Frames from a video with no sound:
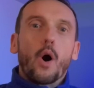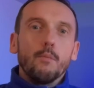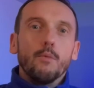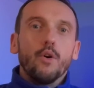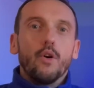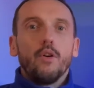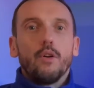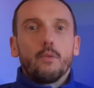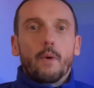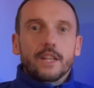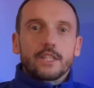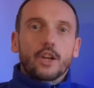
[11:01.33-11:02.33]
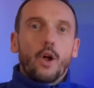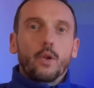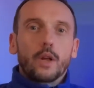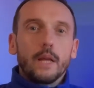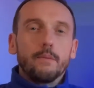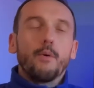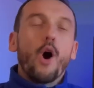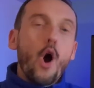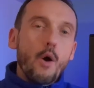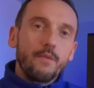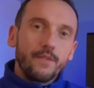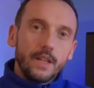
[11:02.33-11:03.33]
more when it's a goalkeeper. But
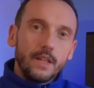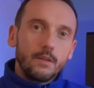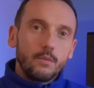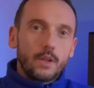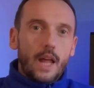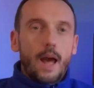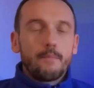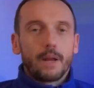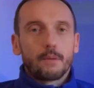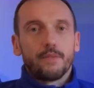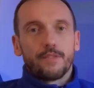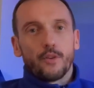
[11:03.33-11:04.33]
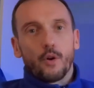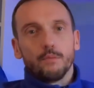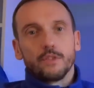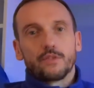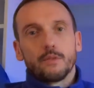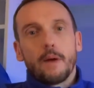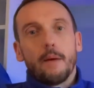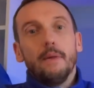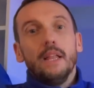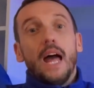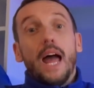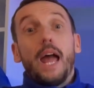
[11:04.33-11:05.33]
hopefully we'll get a big performance from him.
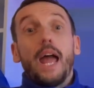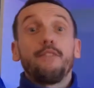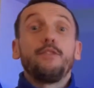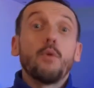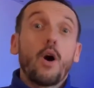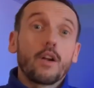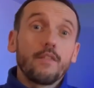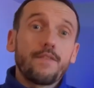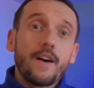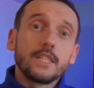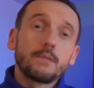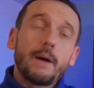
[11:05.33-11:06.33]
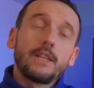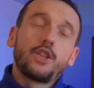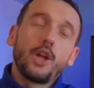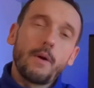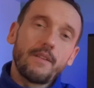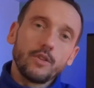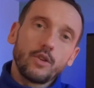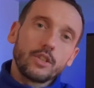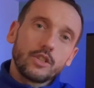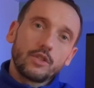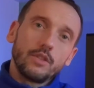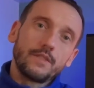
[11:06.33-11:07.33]
If you are on Fansbet, do have a look at the
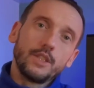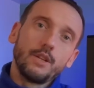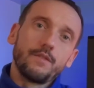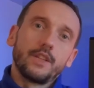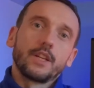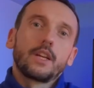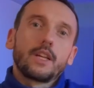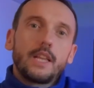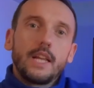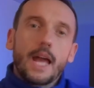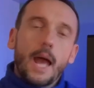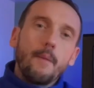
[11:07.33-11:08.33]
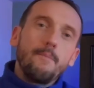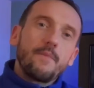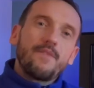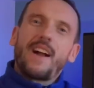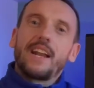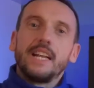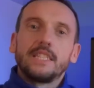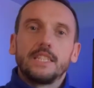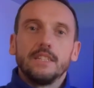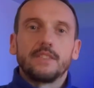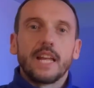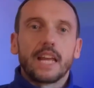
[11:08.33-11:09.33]
stuff they do for the fan
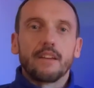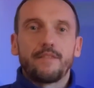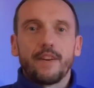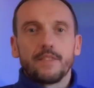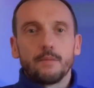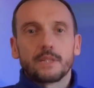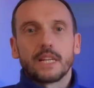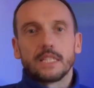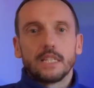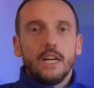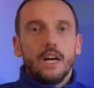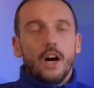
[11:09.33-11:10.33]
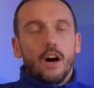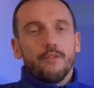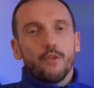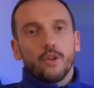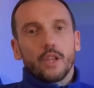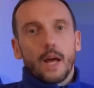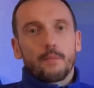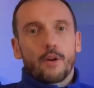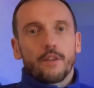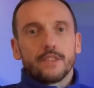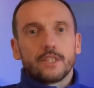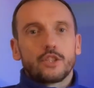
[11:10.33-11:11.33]
initiatives. They give 50% of all their
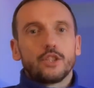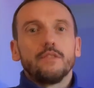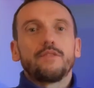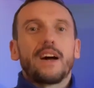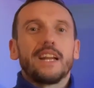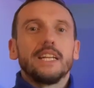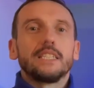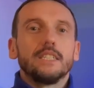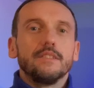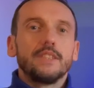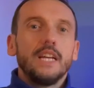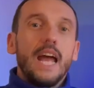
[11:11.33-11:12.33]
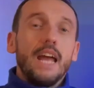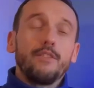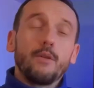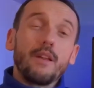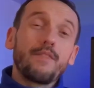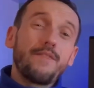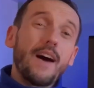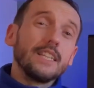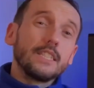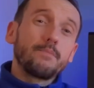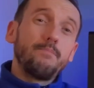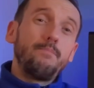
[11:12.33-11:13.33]
profits to fan initiatives. If you do any Fans